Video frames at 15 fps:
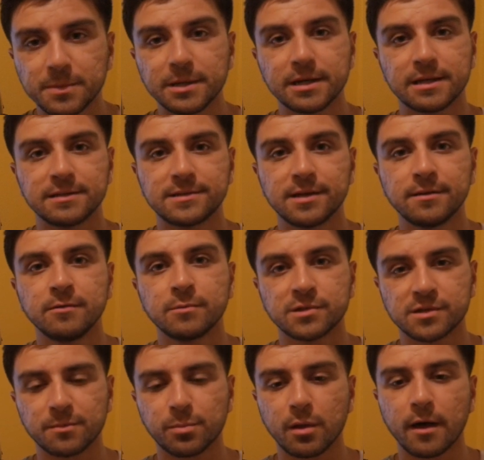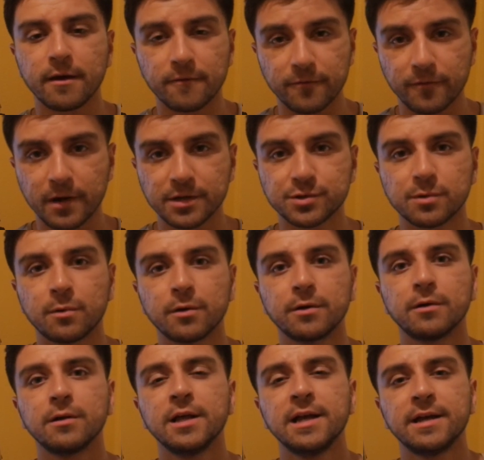be a continuous supply of fresh
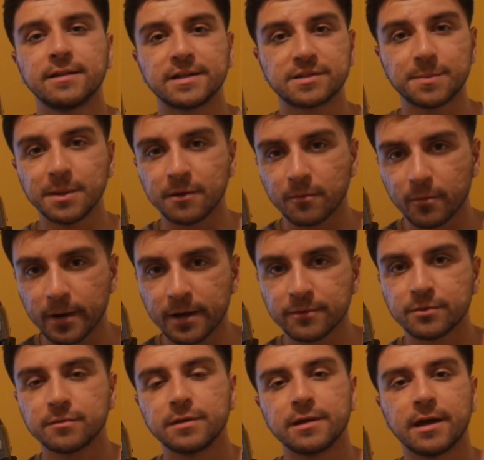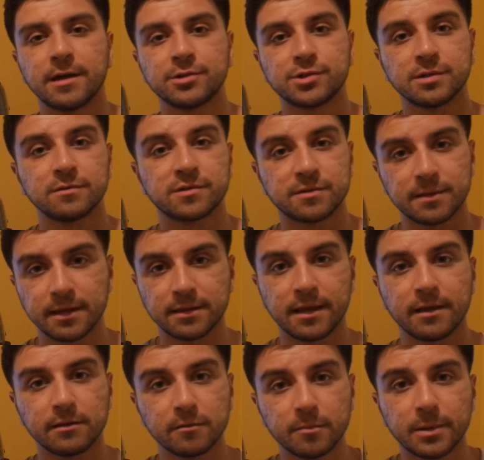oil that's being ran through the engine so
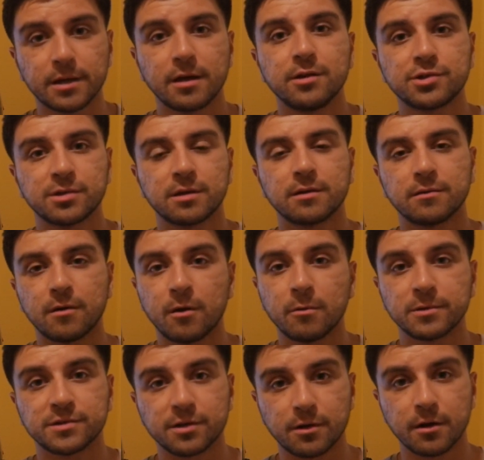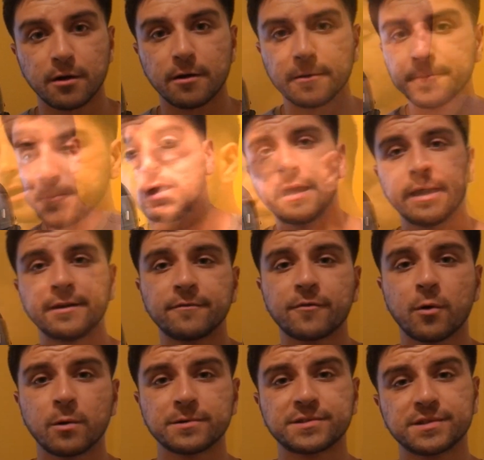that lubrication can always occur. And of
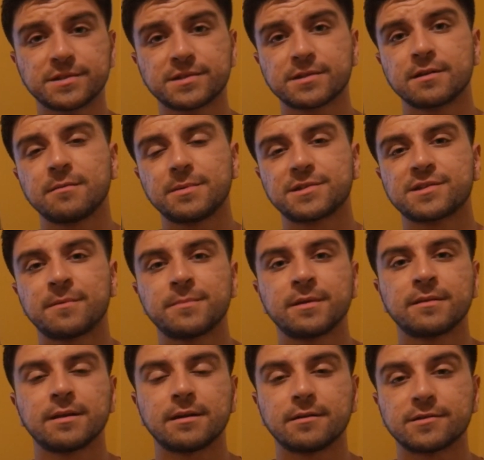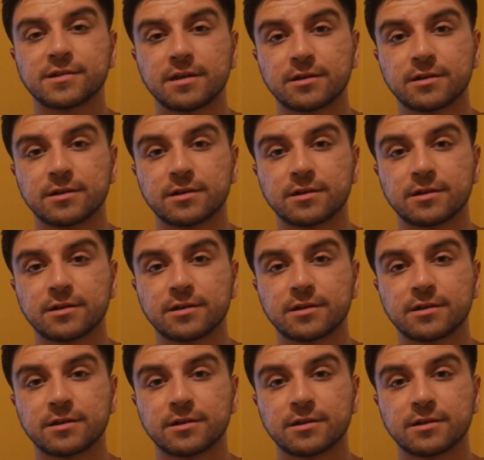course, this is going to be something that is